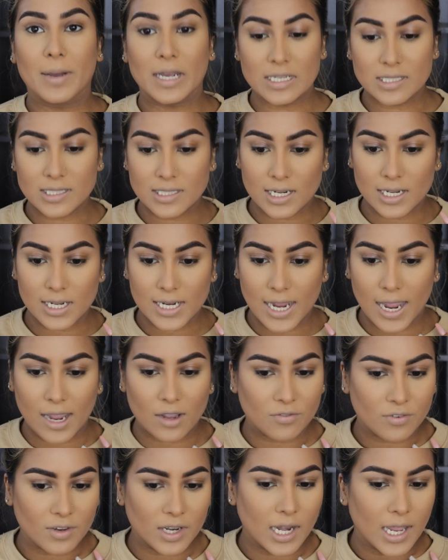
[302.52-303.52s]
Personally,
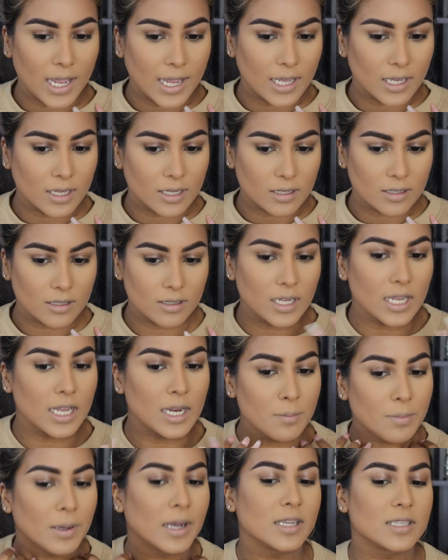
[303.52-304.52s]
I feel like
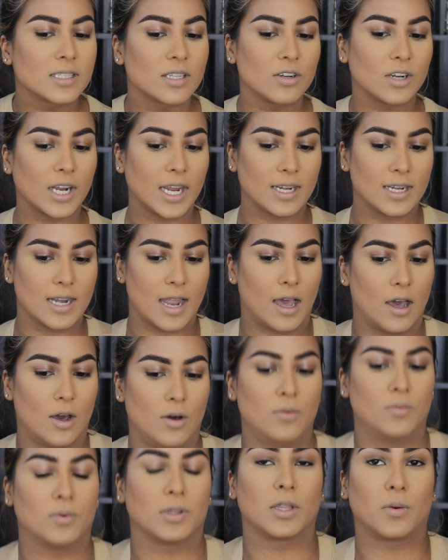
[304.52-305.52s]
in person right
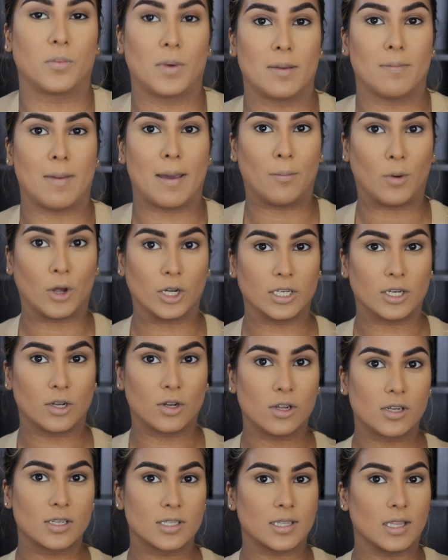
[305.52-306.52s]
now, with the way my
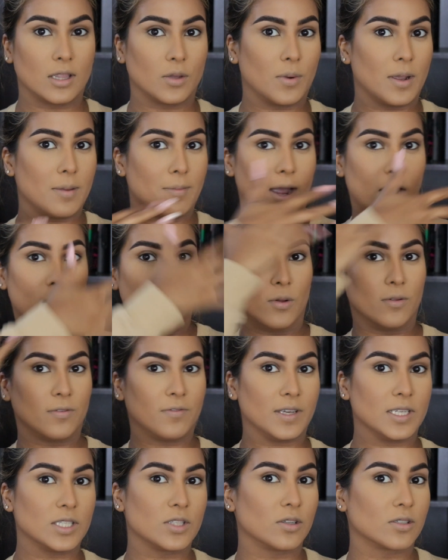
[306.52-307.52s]
body looks and the way my
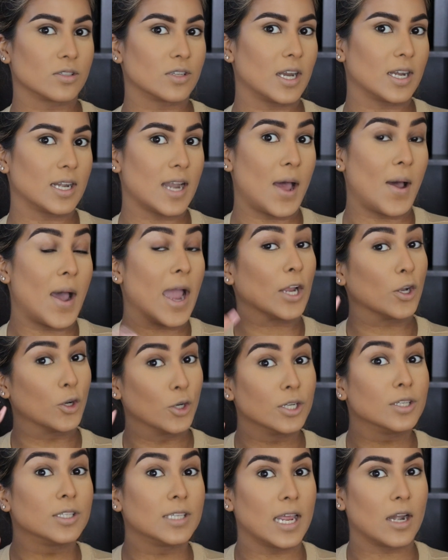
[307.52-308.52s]
whole face looks right now, I
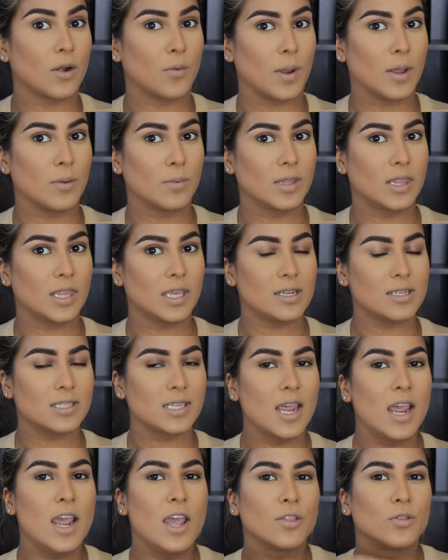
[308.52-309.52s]
could get away with
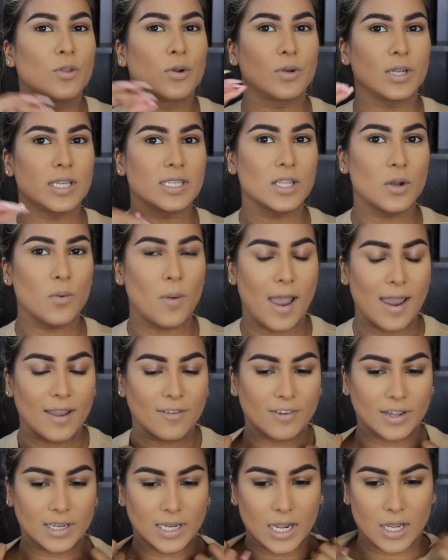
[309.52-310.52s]
it. The reason
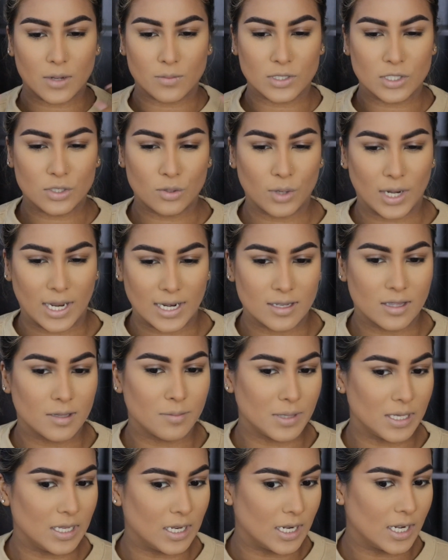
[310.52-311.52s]
why I felt like it was too light
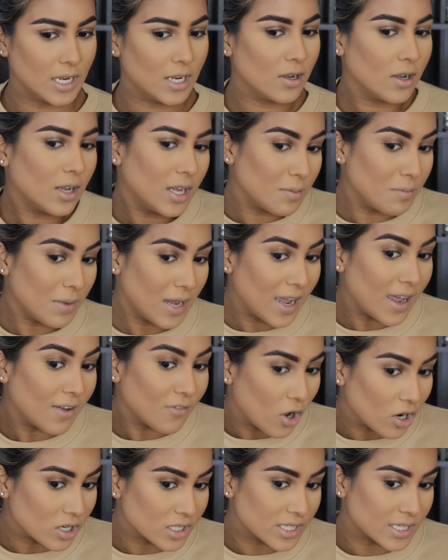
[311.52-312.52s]
in the beginning, it may
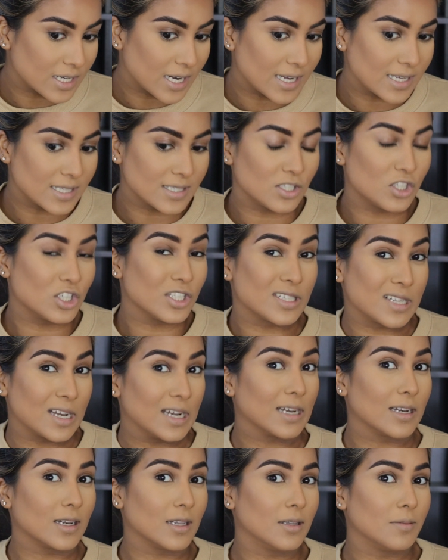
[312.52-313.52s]
have oxidized just
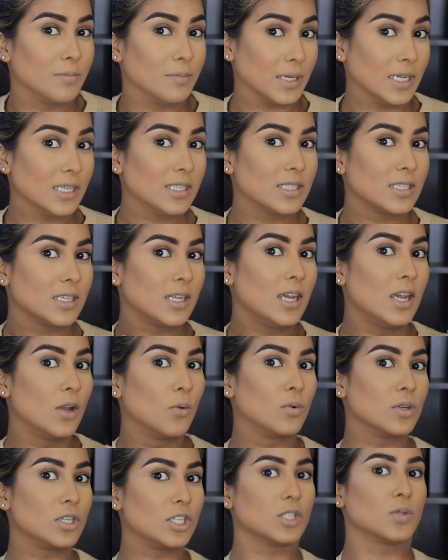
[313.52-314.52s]
a little bit,
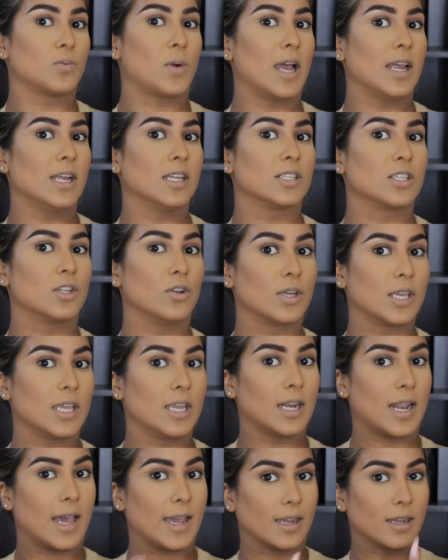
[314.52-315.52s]
which is why it's
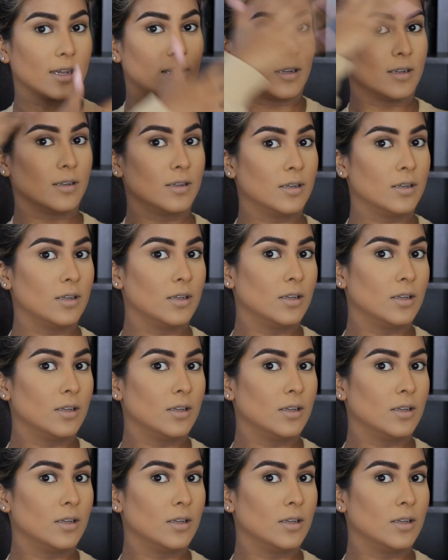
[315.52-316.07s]
looking like